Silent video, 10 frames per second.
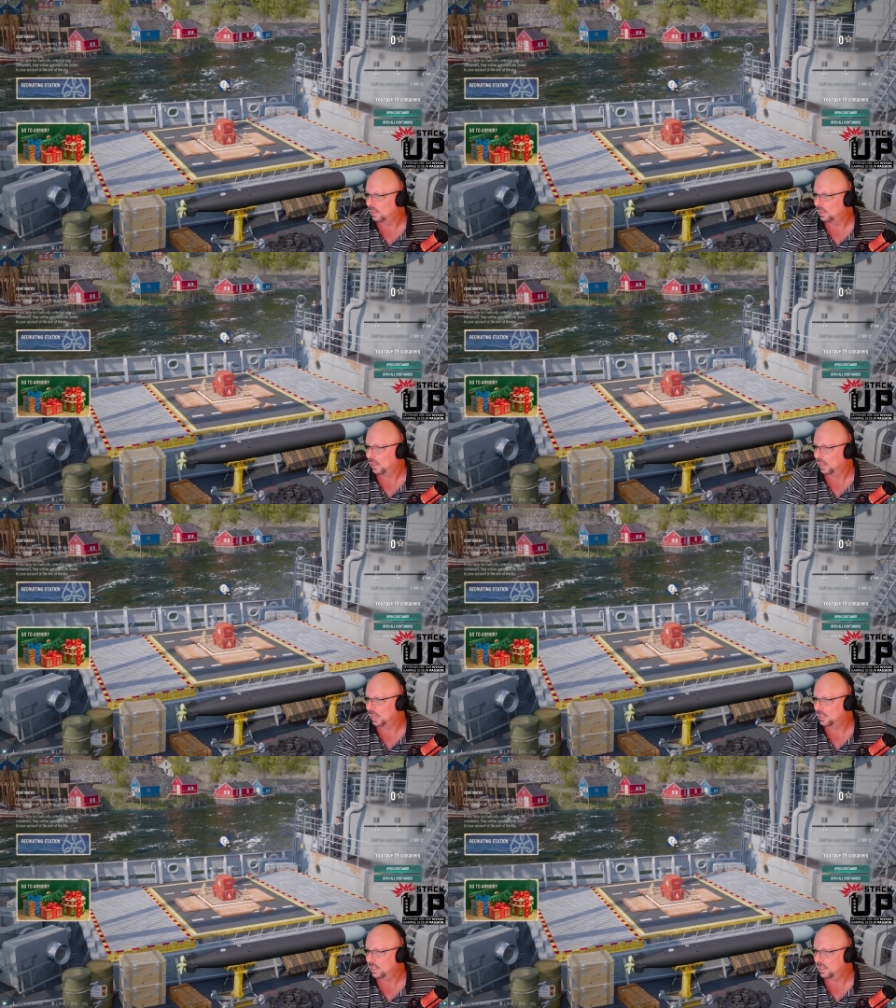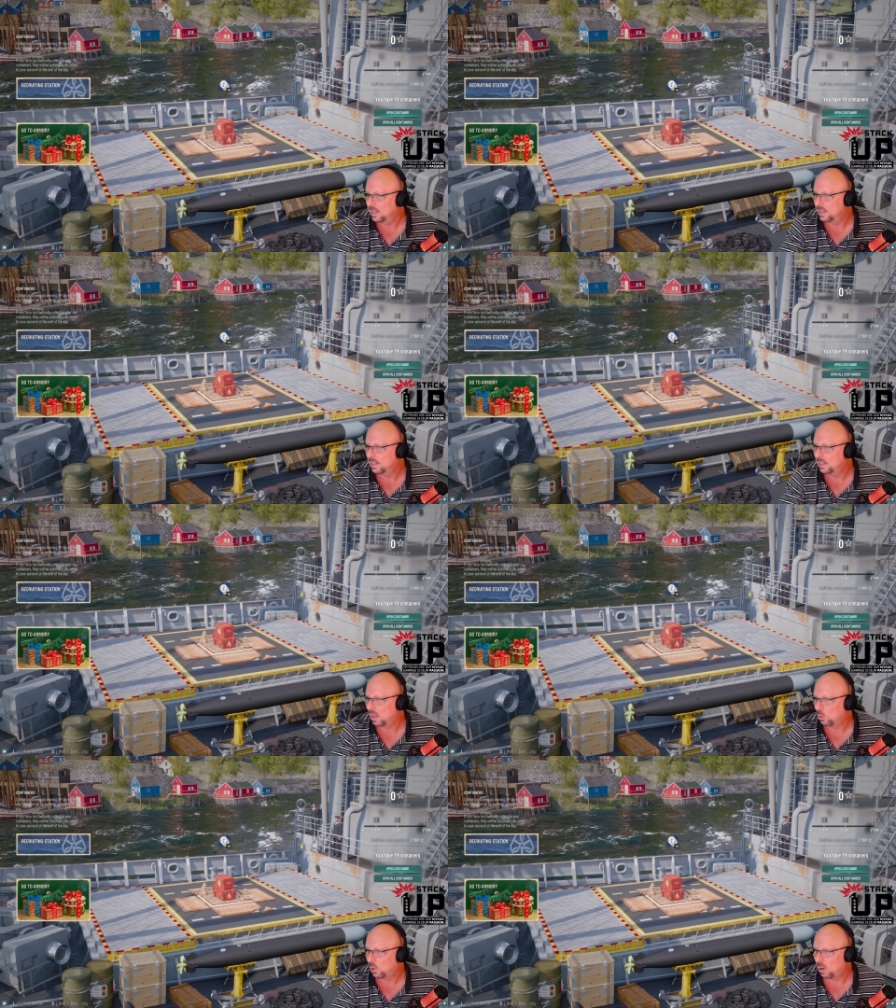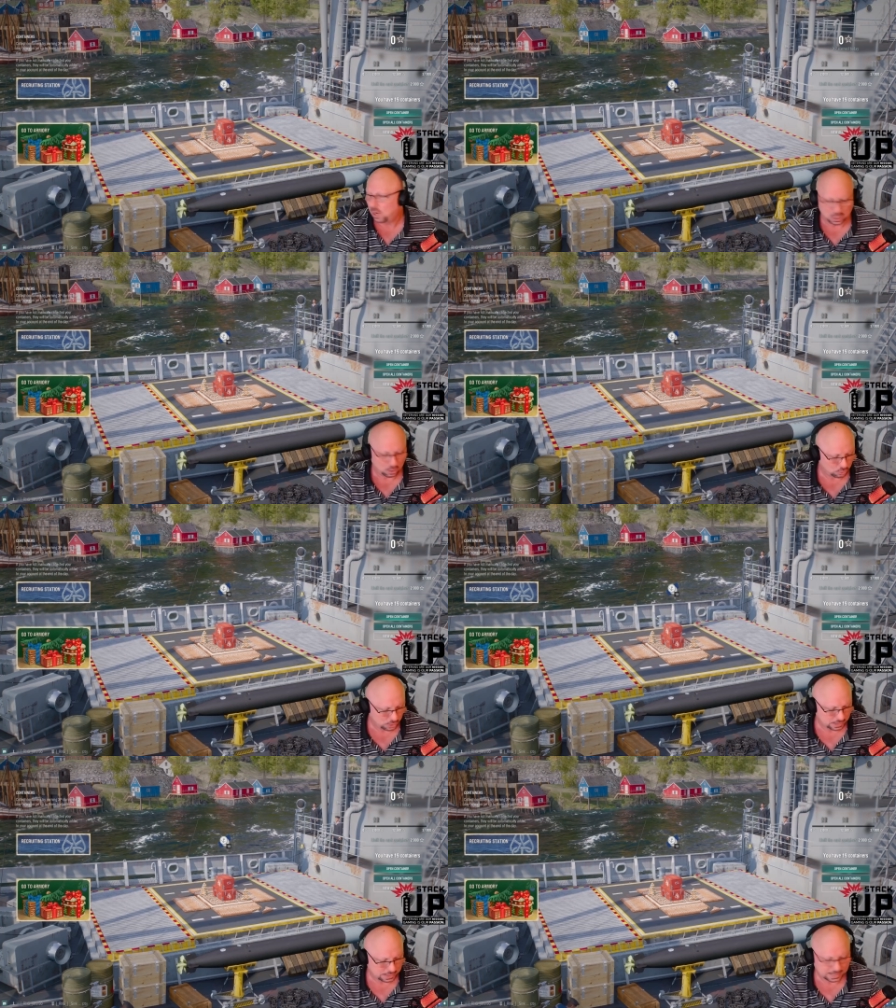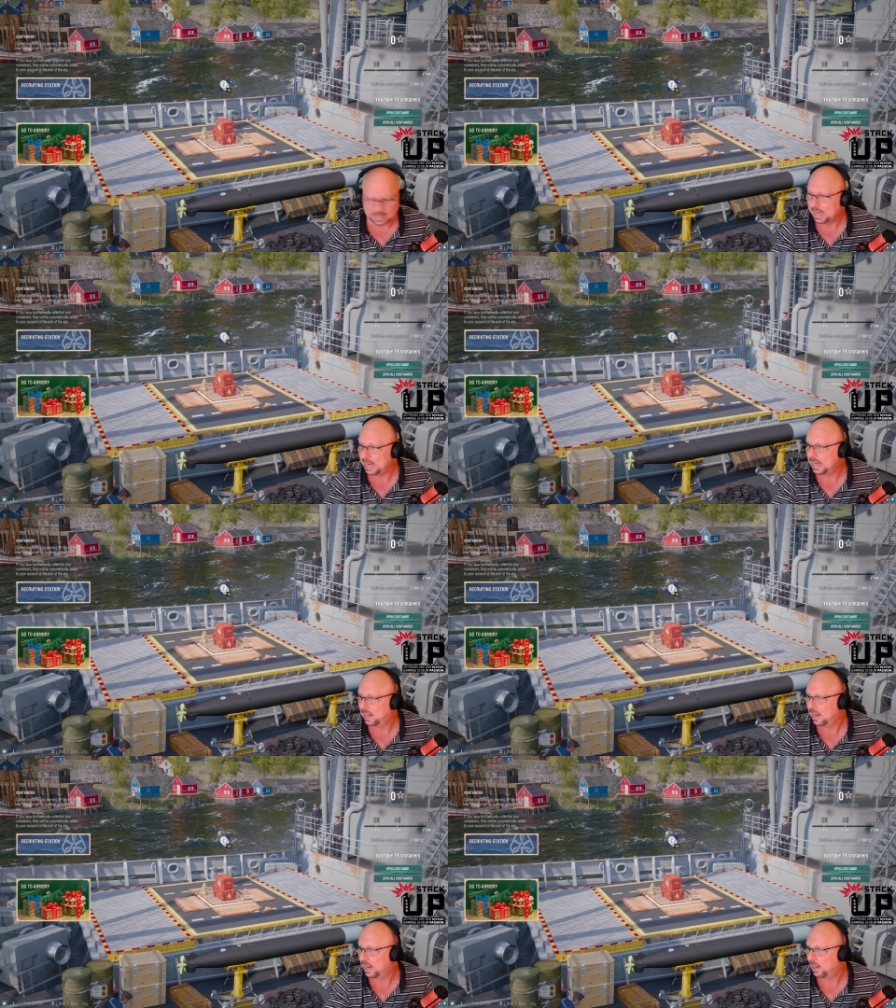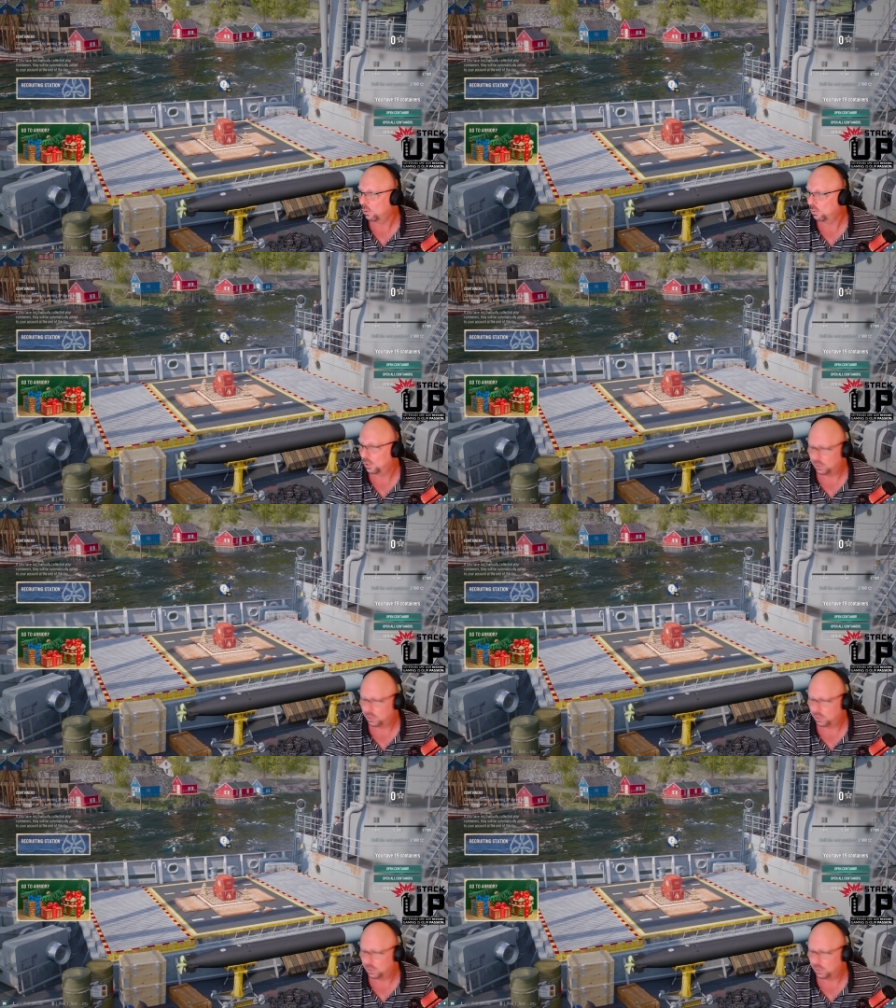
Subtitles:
Let's see, this is on our alternate NA account.